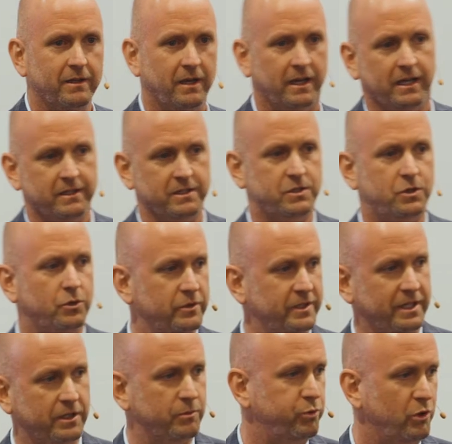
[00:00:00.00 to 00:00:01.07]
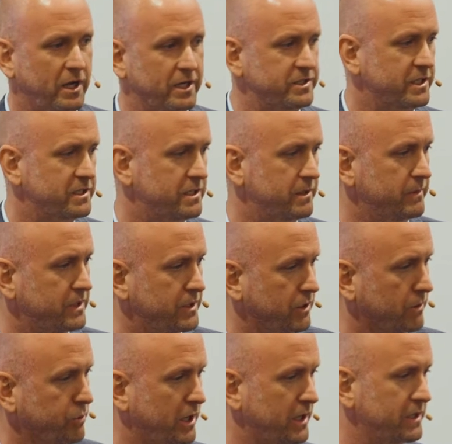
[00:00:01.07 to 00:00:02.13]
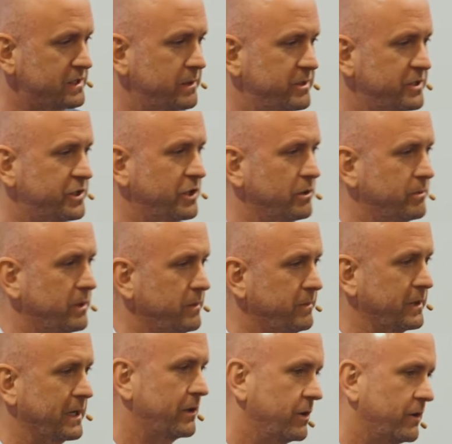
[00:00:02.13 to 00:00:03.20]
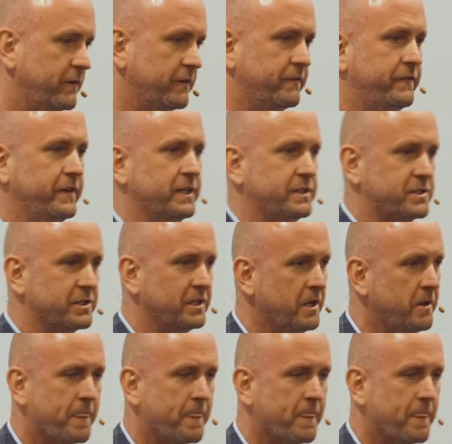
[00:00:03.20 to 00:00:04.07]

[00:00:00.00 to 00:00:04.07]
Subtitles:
I got this cool new project product somebody showed me, but I don't know if it fits.